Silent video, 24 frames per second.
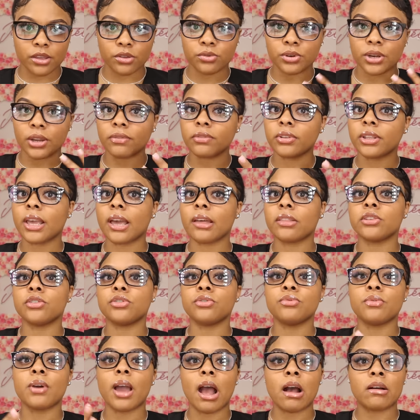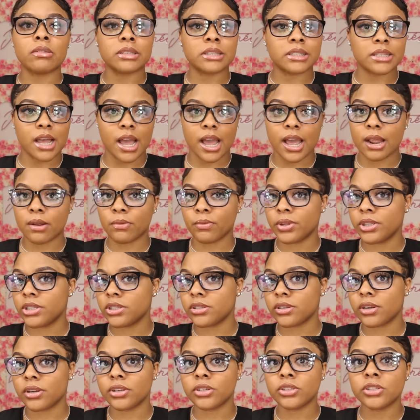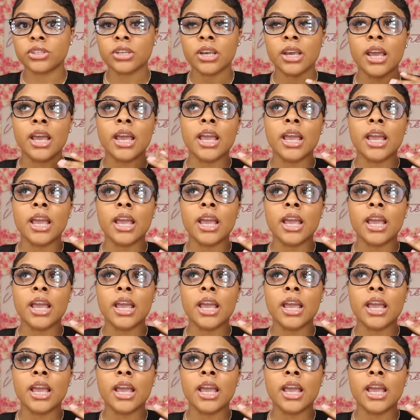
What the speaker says: You definitely have to do outside research